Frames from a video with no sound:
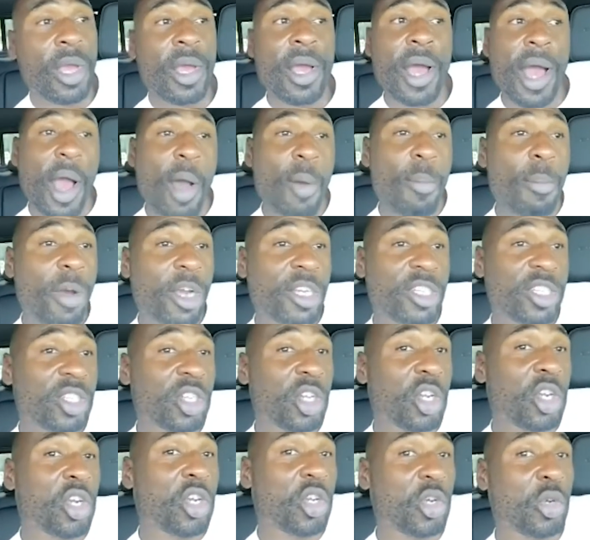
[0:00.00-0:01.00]
how much
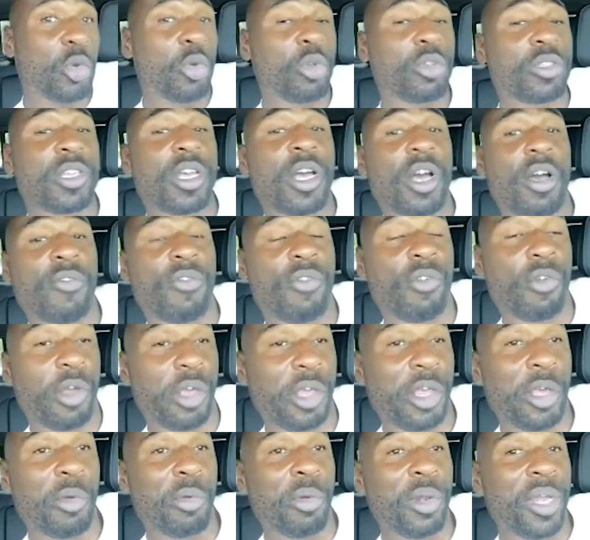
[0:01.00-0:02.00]
the news cover are
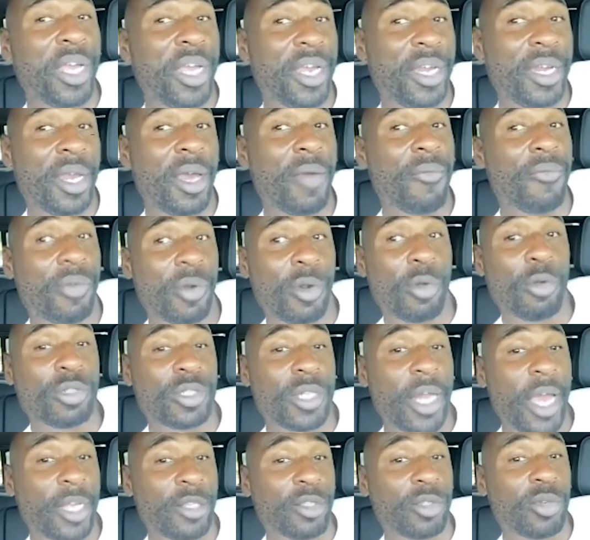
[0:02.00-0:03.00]
you leading up for those
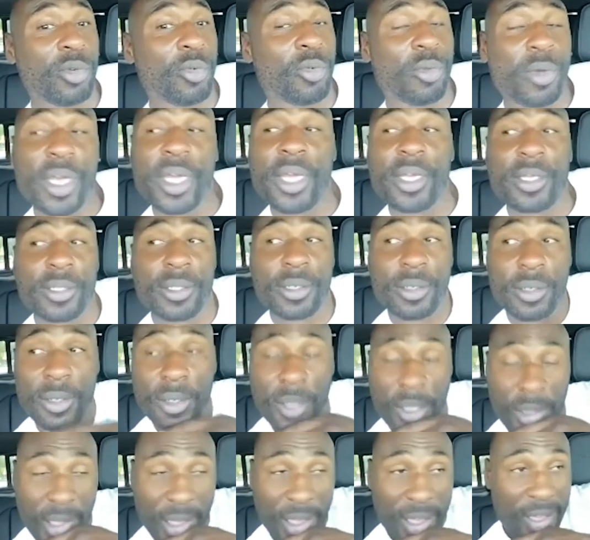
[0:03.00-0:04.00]
2 weeks?
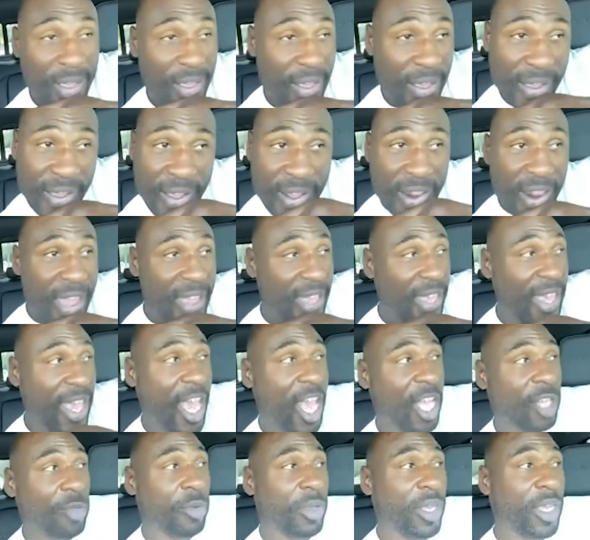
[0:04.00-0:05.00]
And
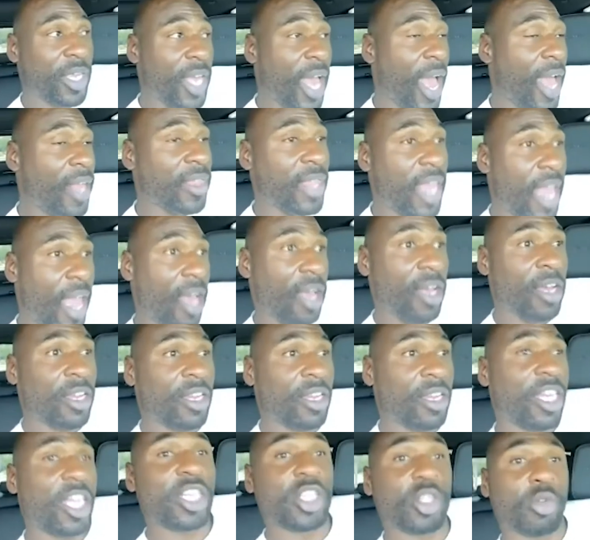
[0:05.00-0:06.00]
as we got that
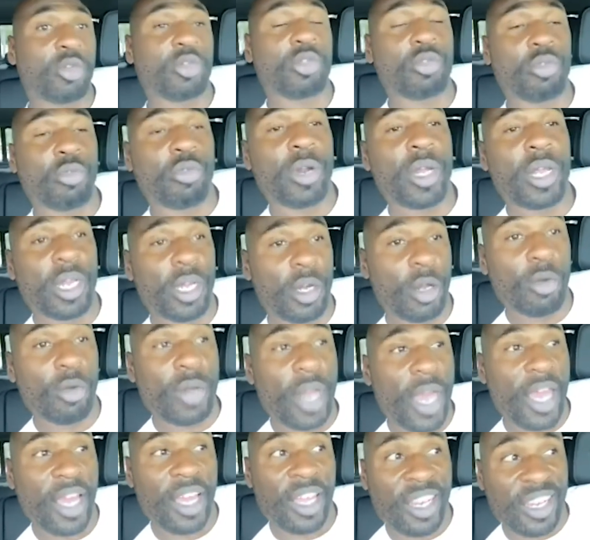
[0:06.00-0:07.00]
initial
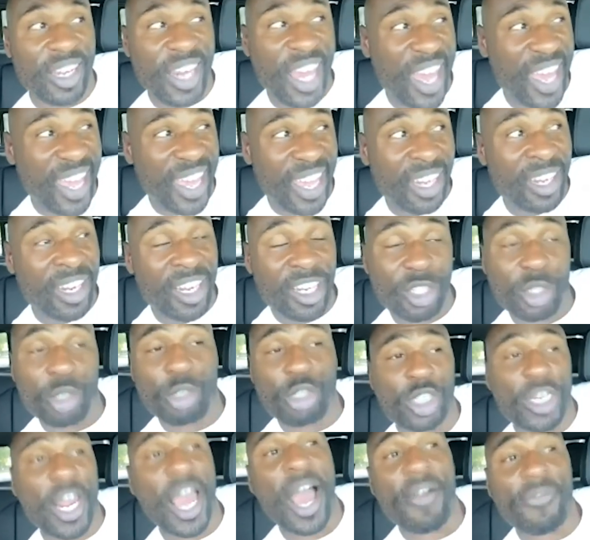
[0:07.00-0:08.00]
that initial
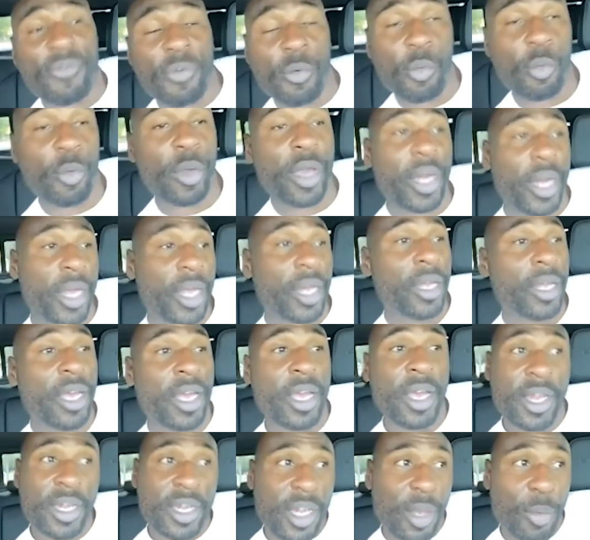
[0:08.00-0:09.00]
shot from winning,
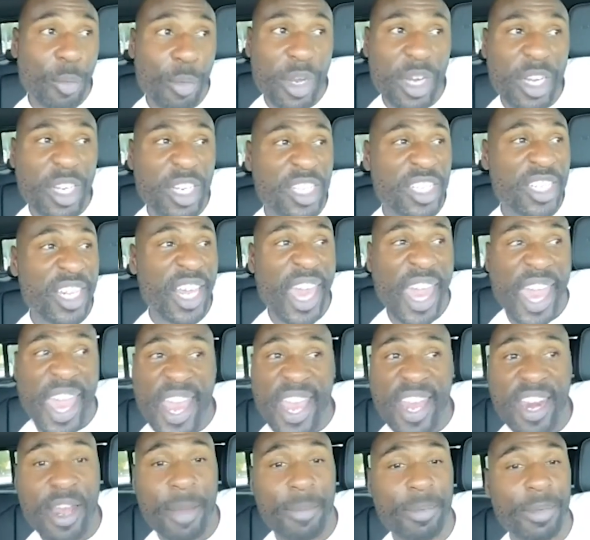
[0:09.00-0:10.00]
then we just
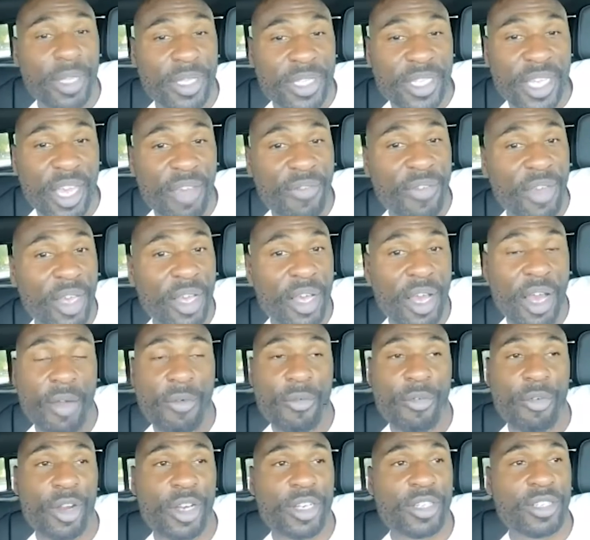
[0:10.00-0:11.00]
ate up the TV
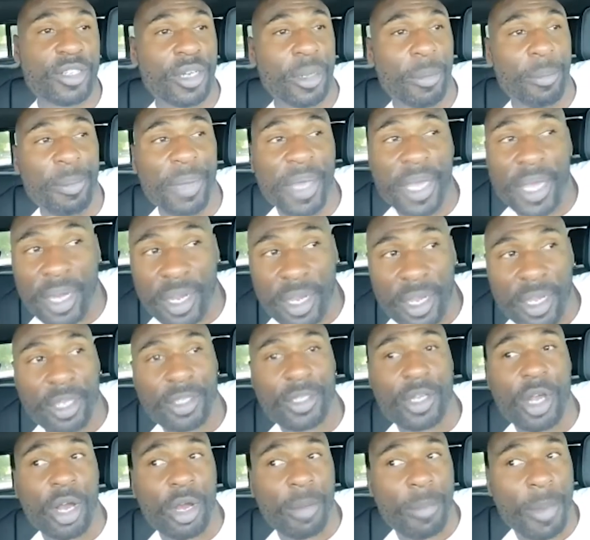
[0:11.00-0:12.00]
coverage and the media
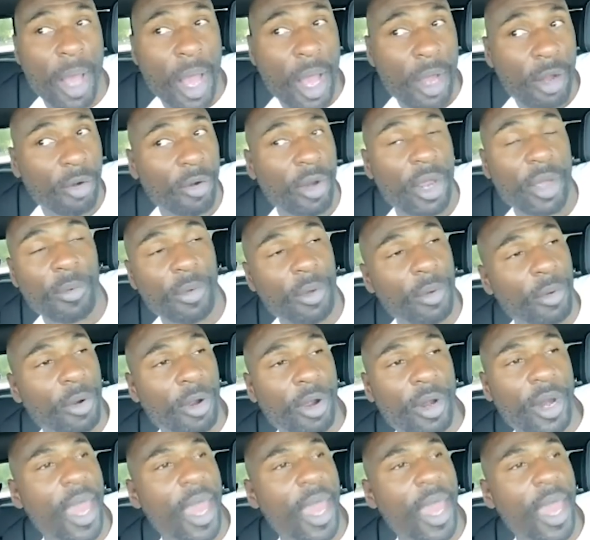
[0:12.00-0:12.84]
talking about how great we were.